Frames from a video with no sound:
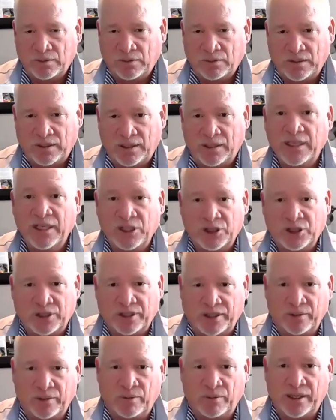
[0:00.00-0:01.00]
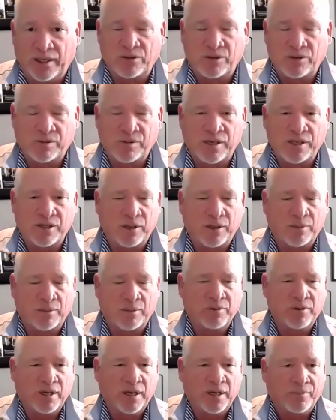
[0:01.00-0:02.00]
initially when interest rates are
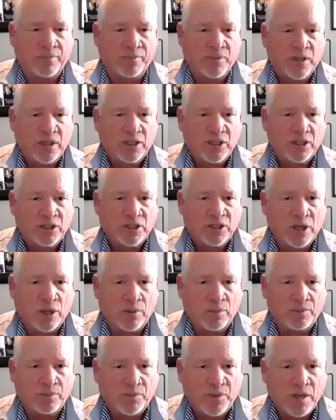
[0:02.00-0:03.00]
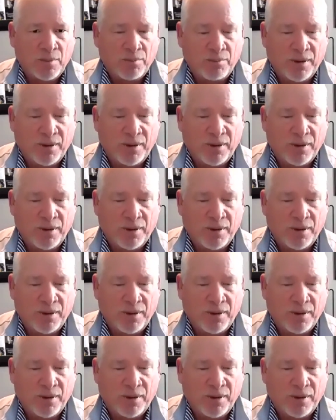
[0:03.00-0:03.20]
moving up. So but